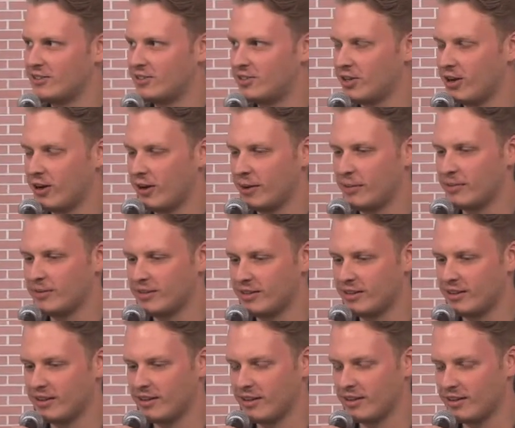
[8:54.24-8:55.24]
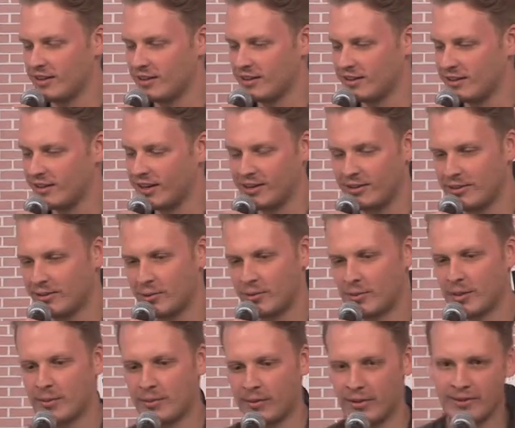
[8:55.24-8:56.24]
jobs, I don't even
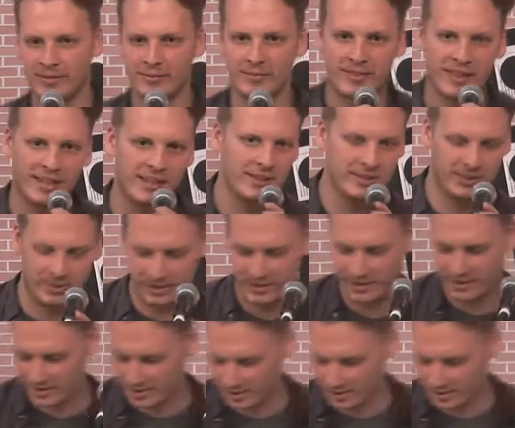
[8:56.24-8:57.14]
remember. Thank you.